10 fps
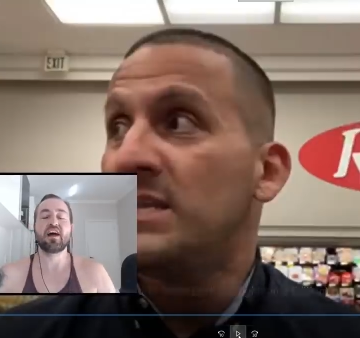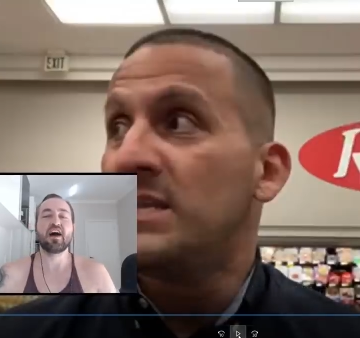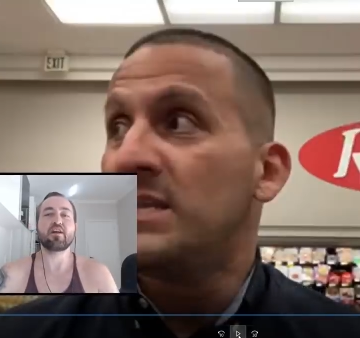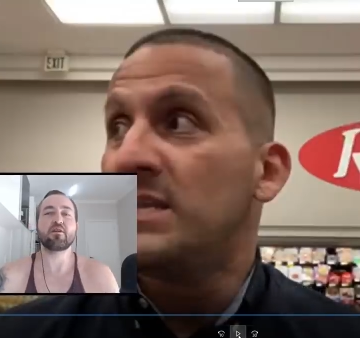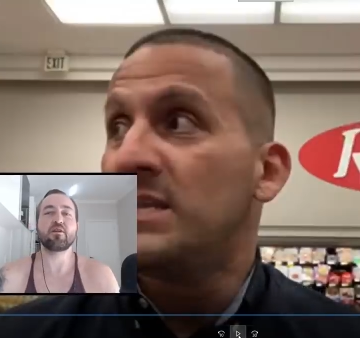
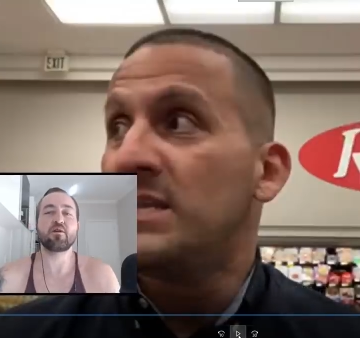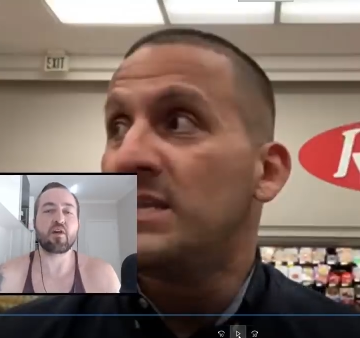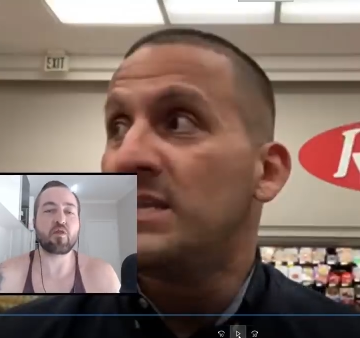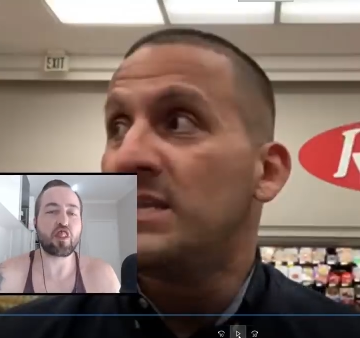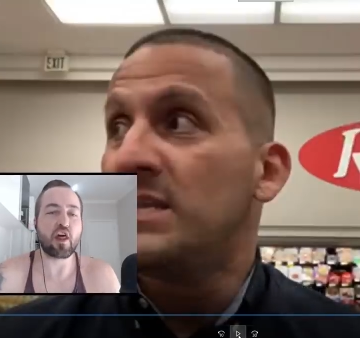Speaker 1: I don't
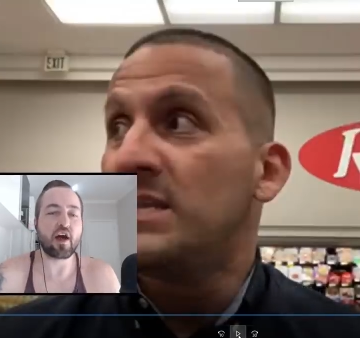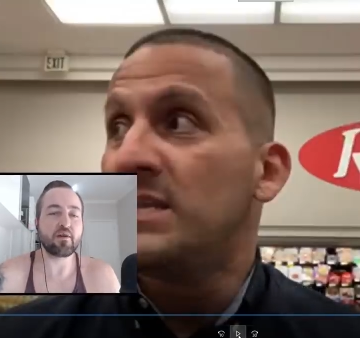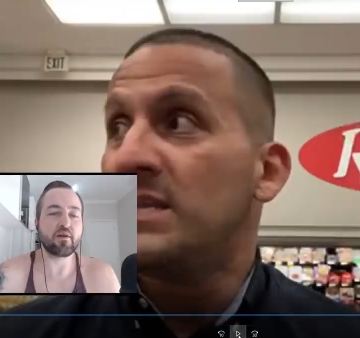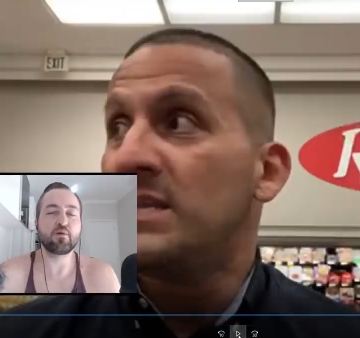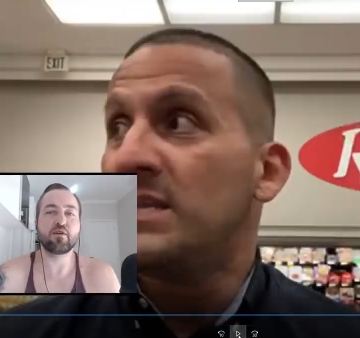know. I
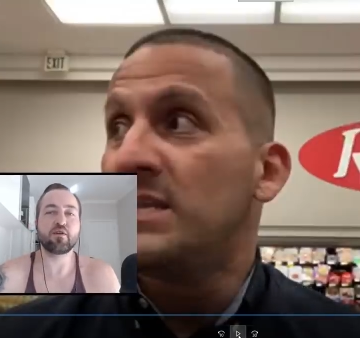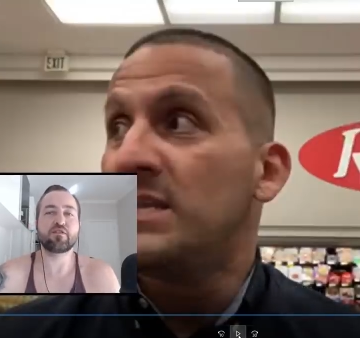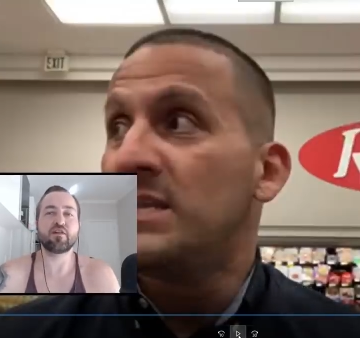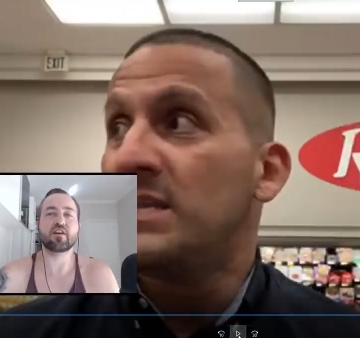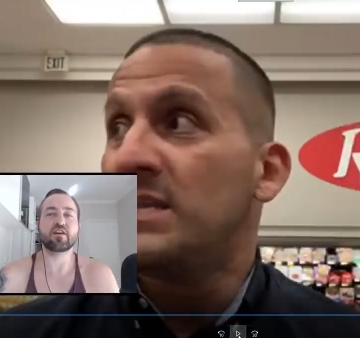don't know who the
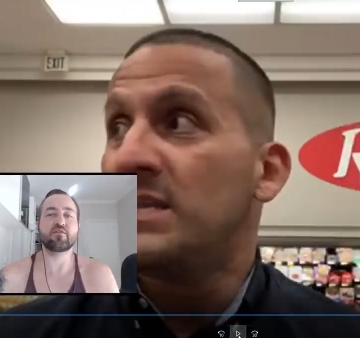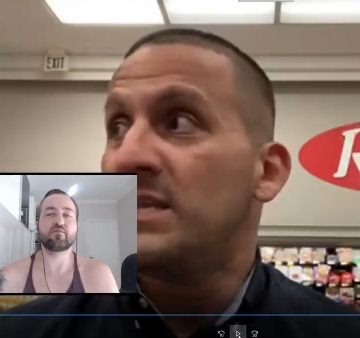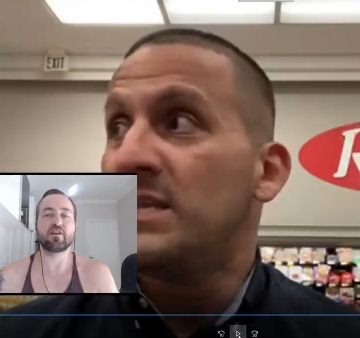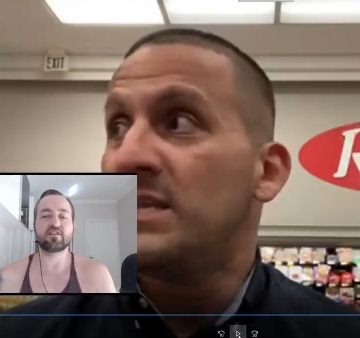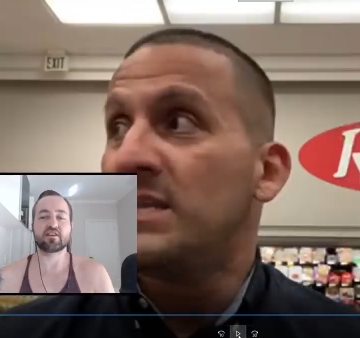fuck
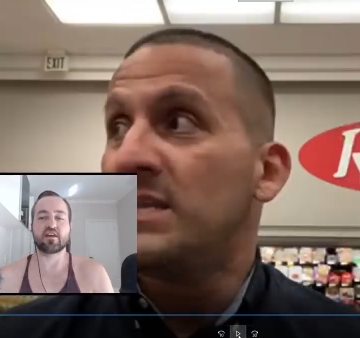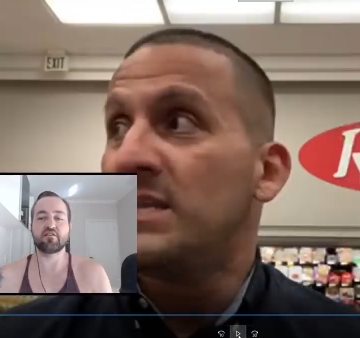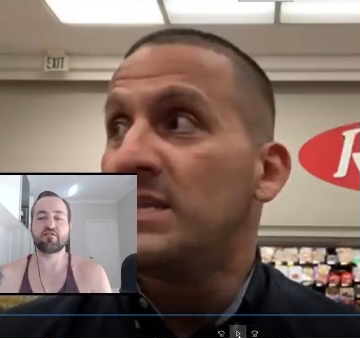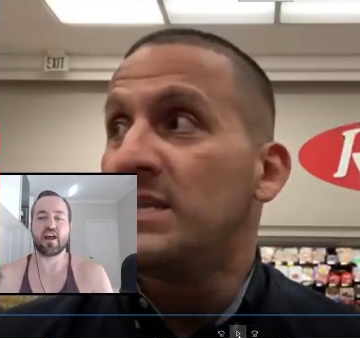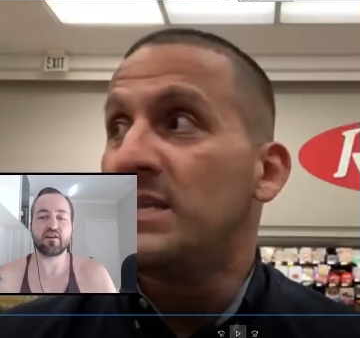is like a
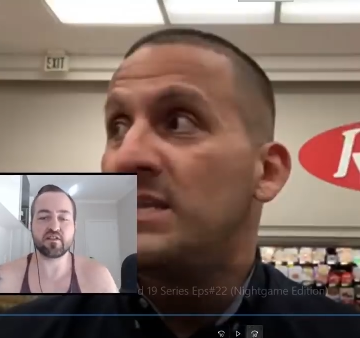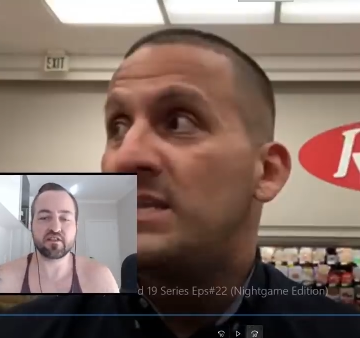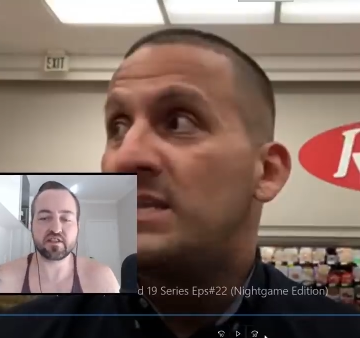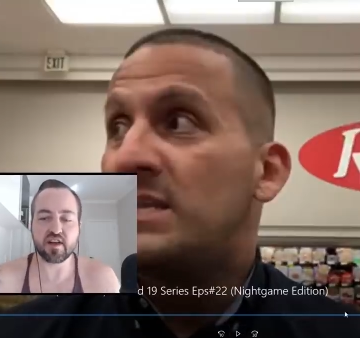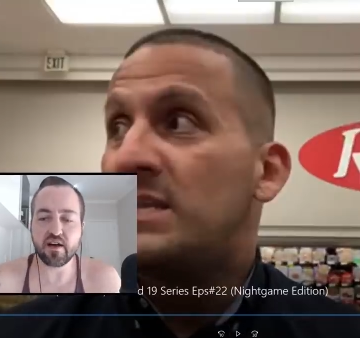fan of
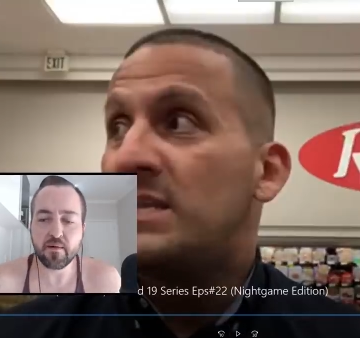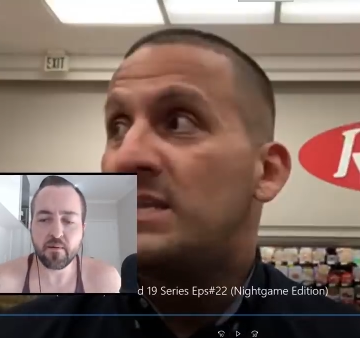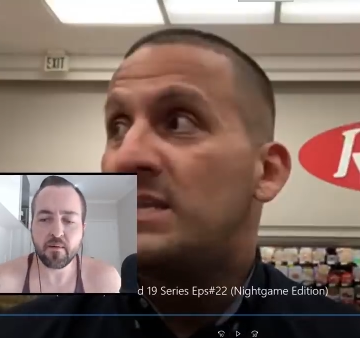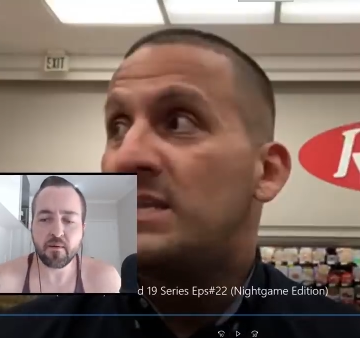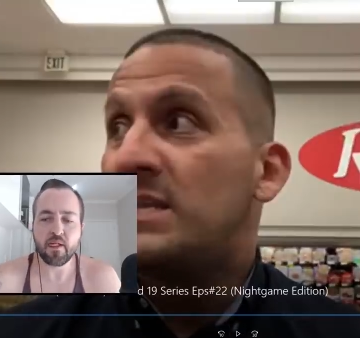this guy. And
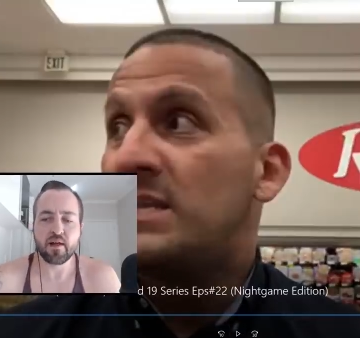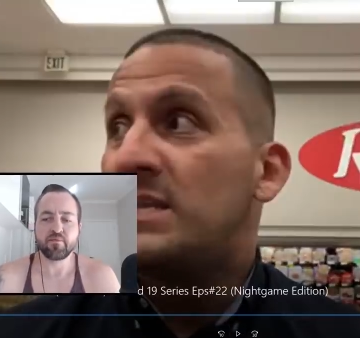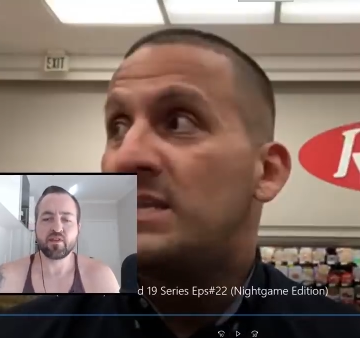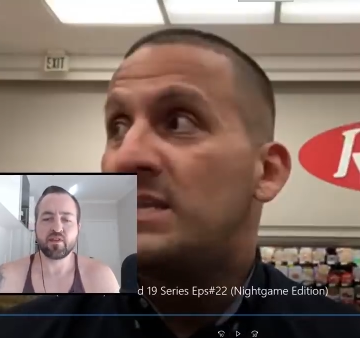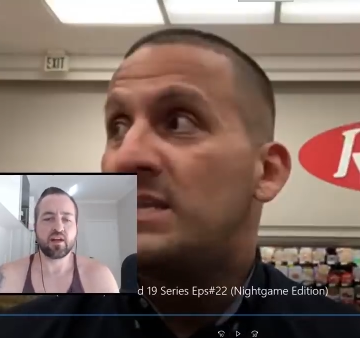
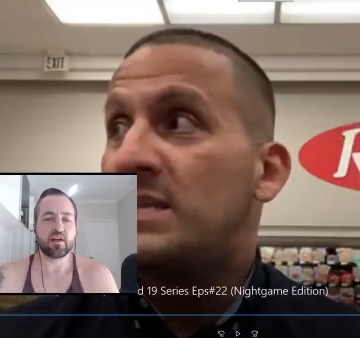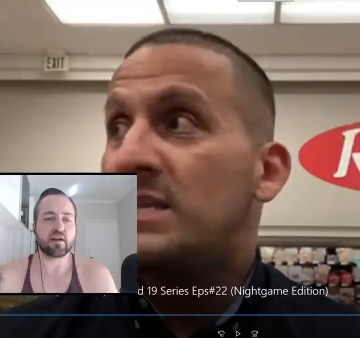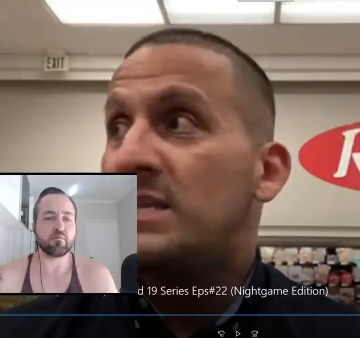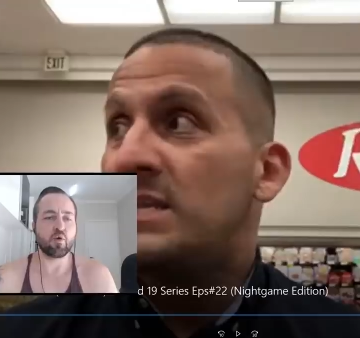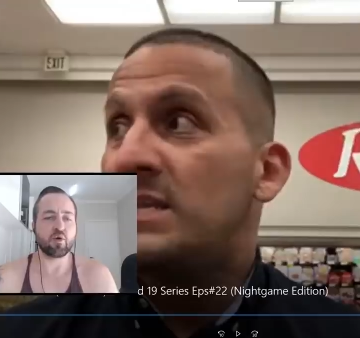he had
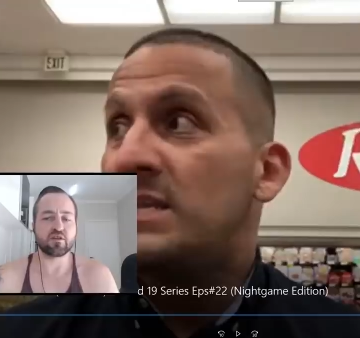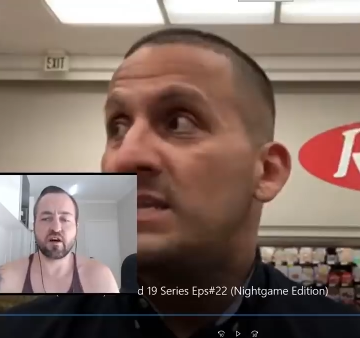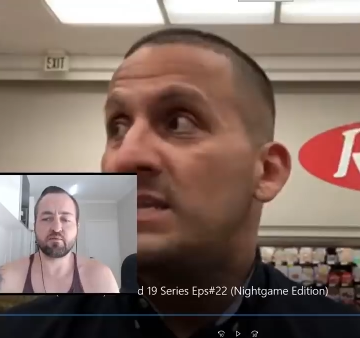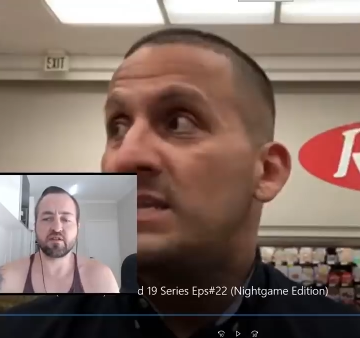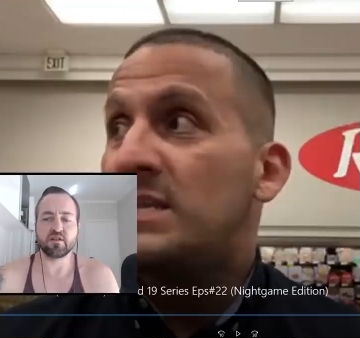like more
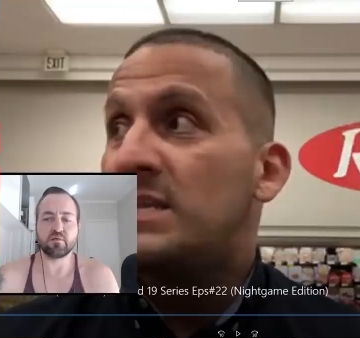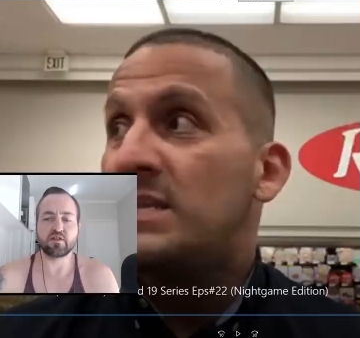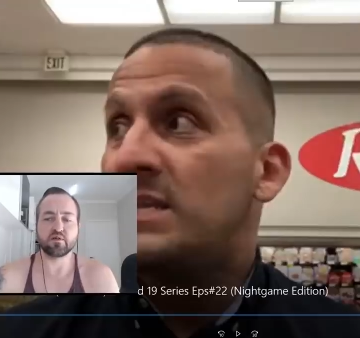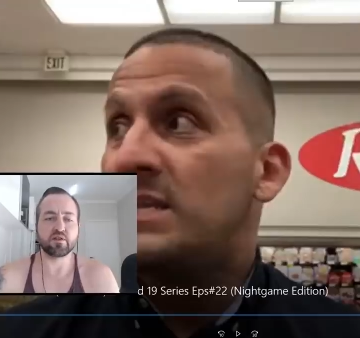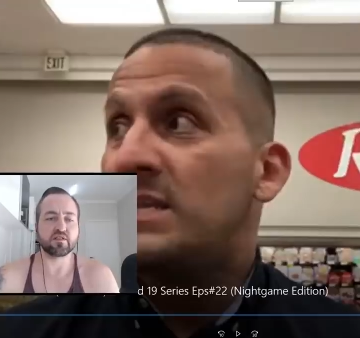subs than me
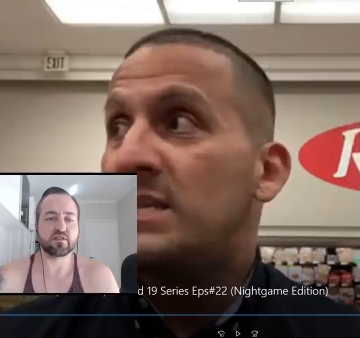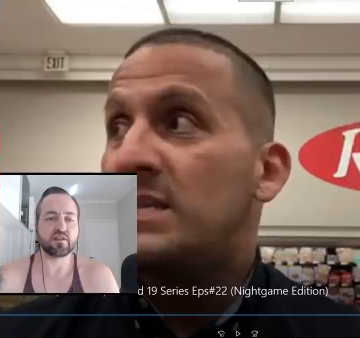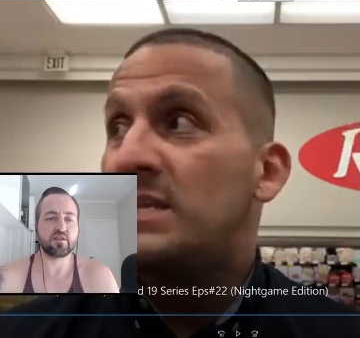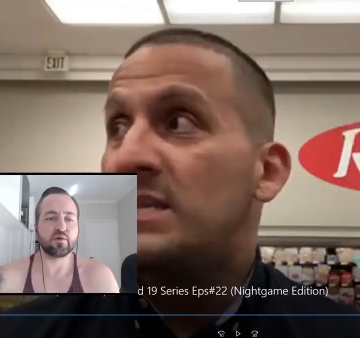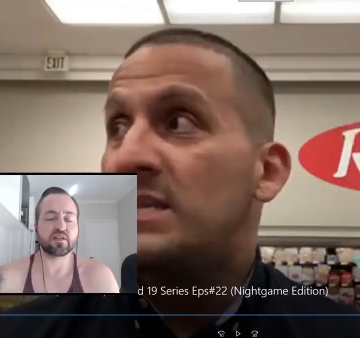till recently
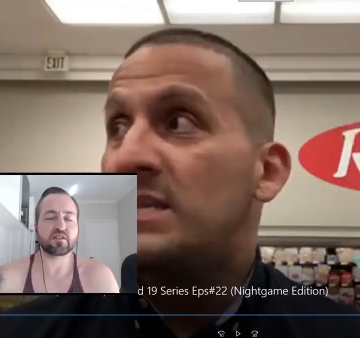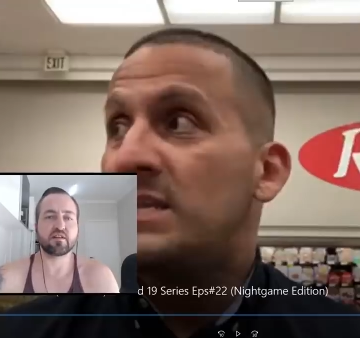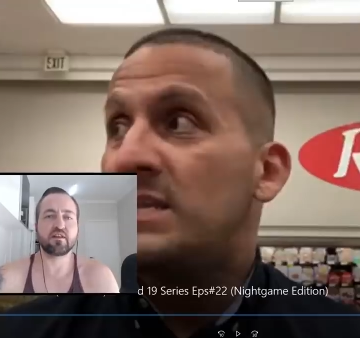too. He has